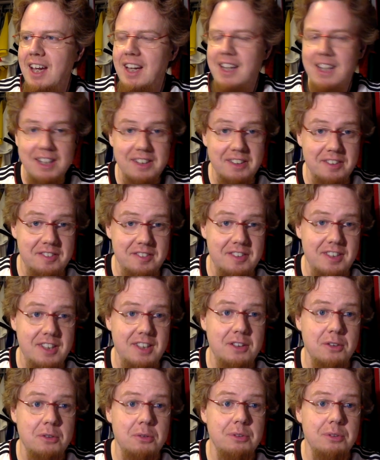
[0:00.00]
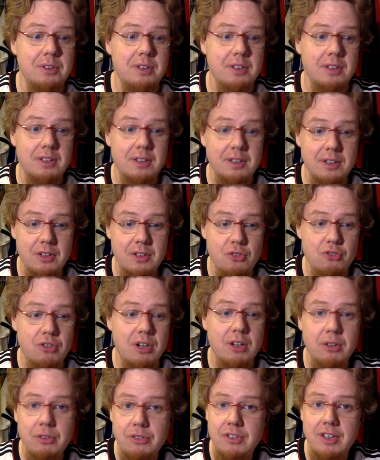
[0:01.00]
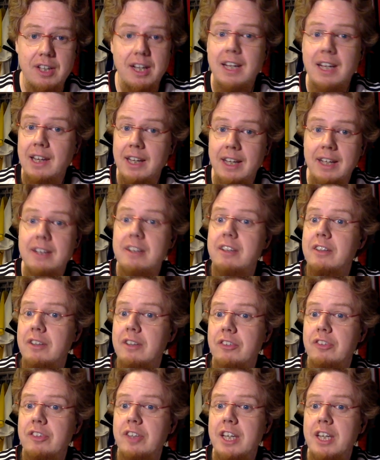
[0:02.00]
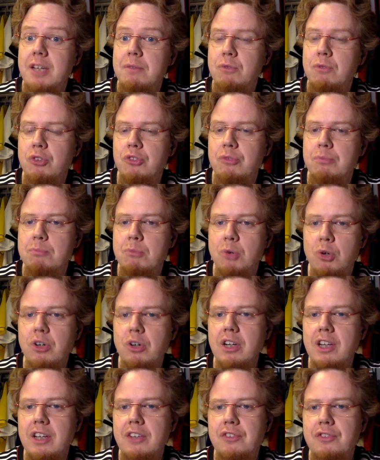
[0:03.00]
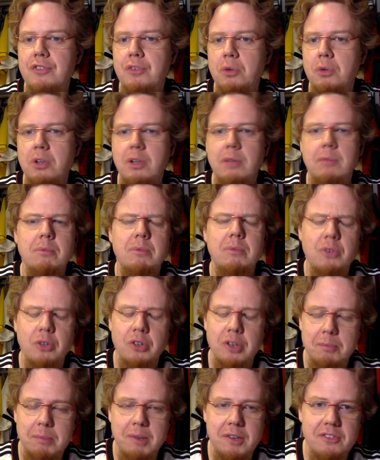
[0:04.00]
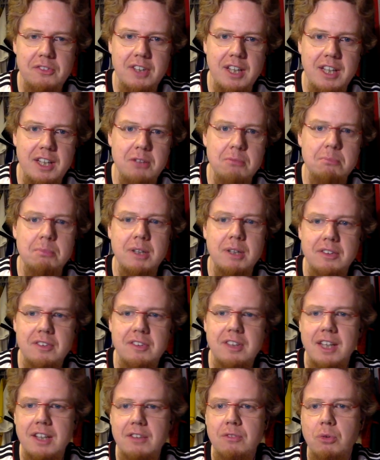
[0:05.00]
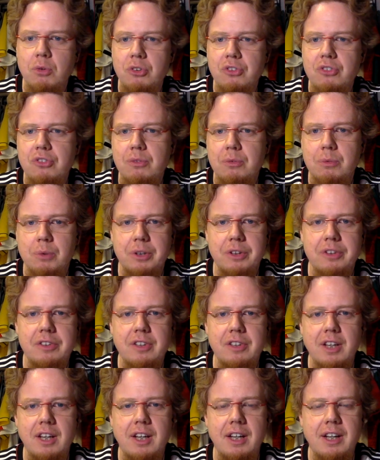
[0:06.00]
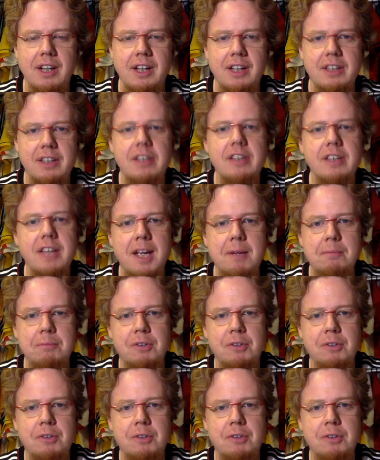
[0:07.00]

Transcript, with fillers: Gotta say though, the crowd, I like that the stadium was more or less full. Not a big stadium, but that was what uh, that game